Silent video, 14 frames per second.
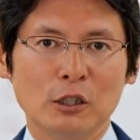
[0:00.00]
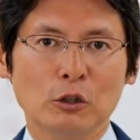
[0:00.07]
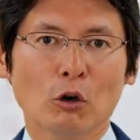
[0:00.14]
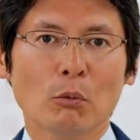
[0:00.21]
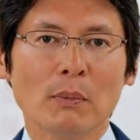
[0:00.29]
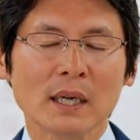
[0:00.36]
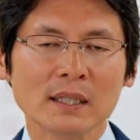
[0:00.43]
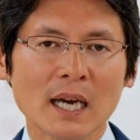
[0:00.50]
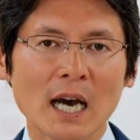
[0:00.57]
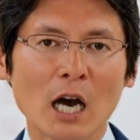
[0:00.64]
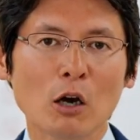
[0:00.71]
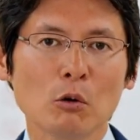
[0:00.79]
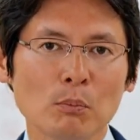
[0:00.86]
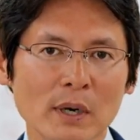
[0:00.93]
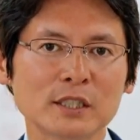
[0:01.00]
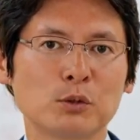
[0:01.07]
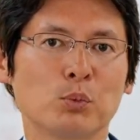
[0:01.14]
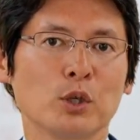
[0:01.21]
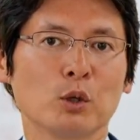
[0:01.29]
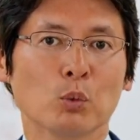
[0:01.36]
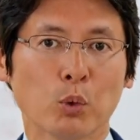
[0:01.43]
no matter how
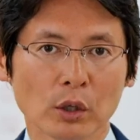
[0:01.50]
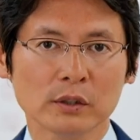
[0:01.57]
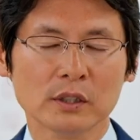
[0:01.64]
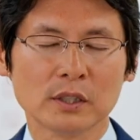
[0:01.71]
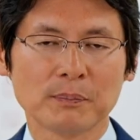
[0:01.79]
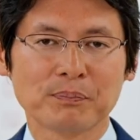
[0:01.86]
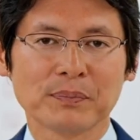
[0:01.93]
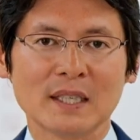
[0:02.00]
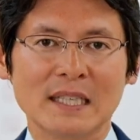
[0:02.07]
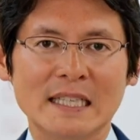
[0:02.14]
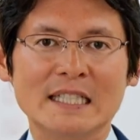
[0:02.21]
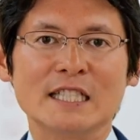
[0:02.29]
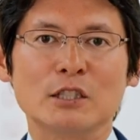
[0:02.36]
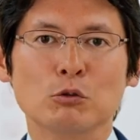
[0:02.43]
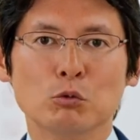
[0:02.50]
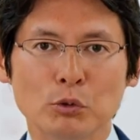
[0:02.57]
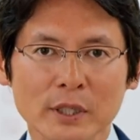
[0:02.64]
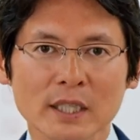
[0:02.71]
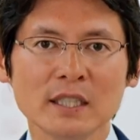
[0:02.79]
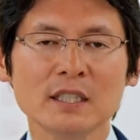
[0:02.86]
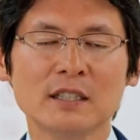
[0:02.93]
much we want, it is
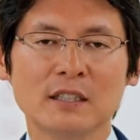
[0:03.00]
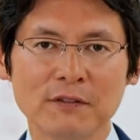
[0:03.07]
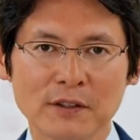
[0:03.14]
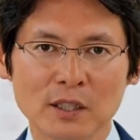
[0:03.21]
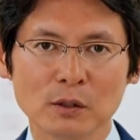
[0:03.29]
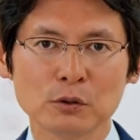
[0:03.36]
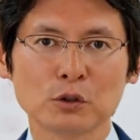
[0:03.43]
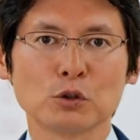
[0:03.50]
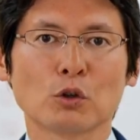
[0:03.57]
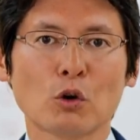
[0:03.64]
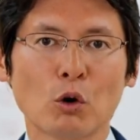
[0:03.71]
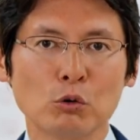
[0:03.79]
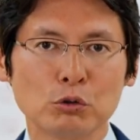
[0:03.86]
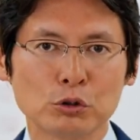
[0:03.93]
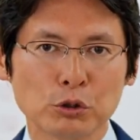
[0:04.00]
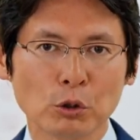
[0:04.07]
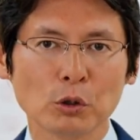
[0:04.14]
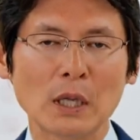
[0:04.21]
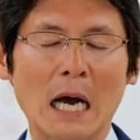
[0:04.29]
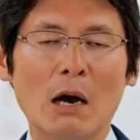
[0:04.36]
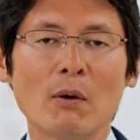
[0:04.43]
really difficult to
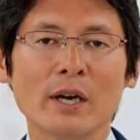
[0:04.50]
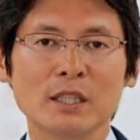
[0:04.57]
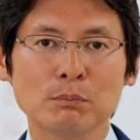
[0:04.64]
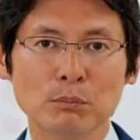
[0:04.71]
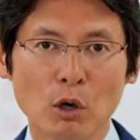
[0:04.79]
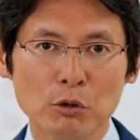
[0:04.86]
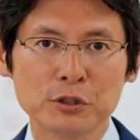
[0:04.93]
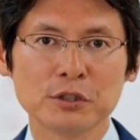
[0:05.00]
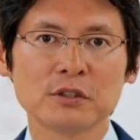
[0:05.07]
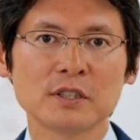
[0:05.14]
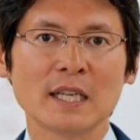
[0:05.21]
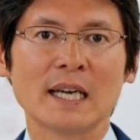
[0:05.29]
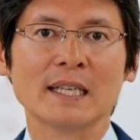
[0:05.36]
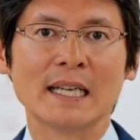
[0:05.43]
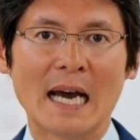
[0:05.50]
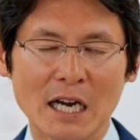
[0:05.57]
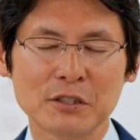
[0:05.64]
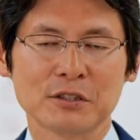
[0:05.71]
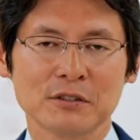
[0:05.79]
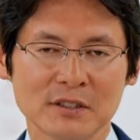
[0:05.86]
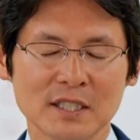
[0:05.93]
control our emotions and
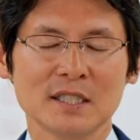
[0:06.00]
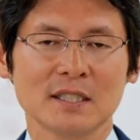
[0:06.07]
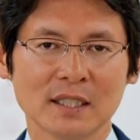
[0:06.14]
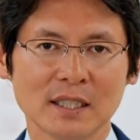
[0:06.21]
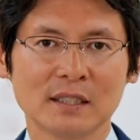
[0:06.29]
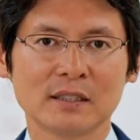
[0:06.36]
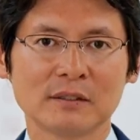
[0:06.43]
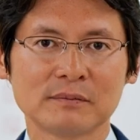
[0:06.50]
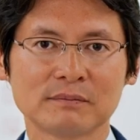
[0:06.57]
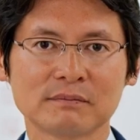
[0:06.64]
actions, isn't it?